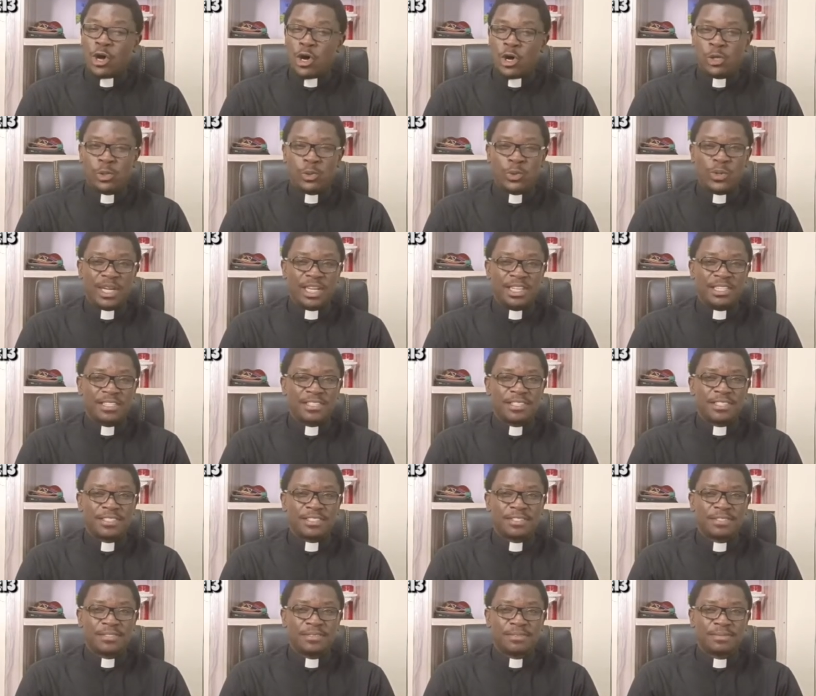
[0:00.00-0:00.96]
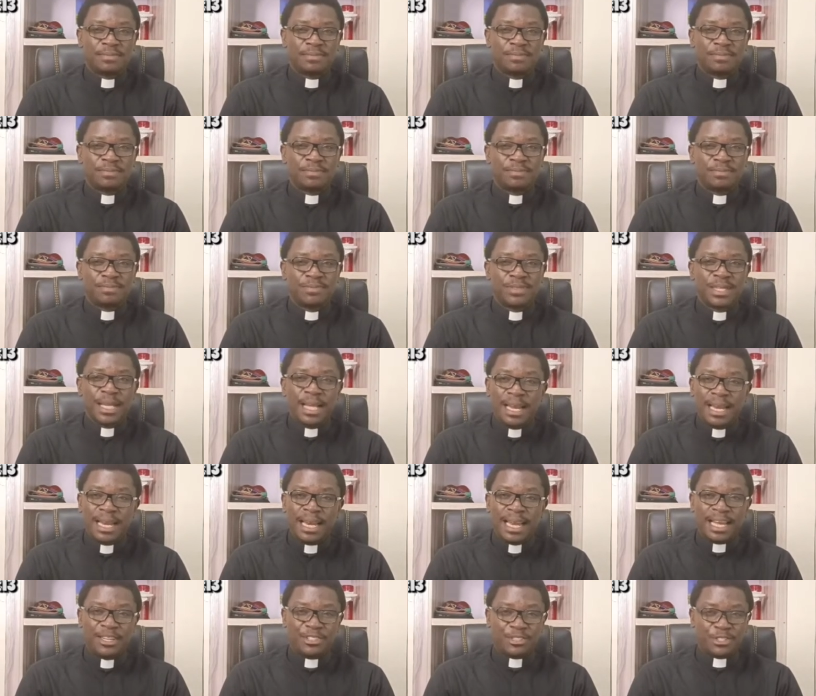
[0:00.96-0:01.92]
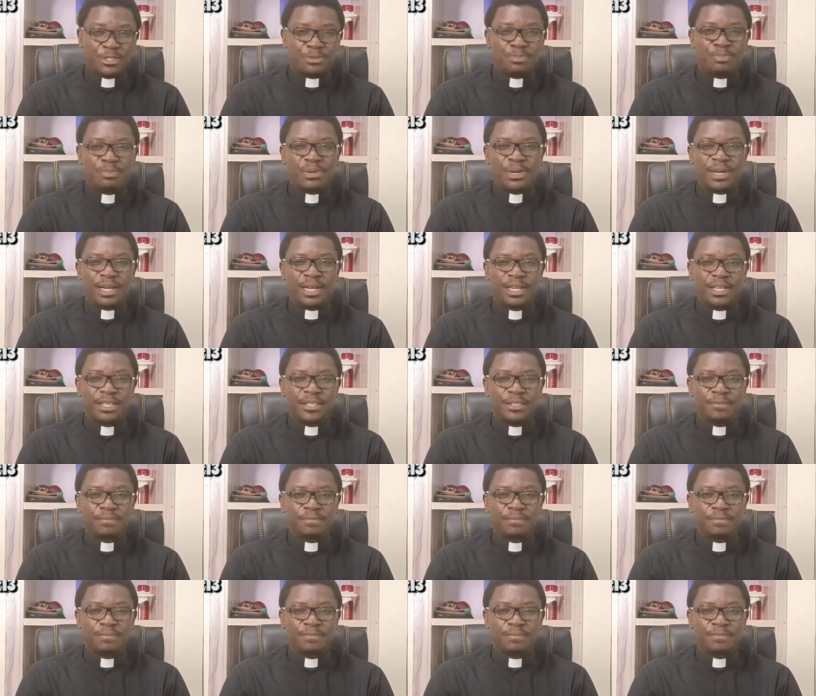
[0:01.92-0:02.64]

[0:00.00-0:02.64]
always. Let us pray.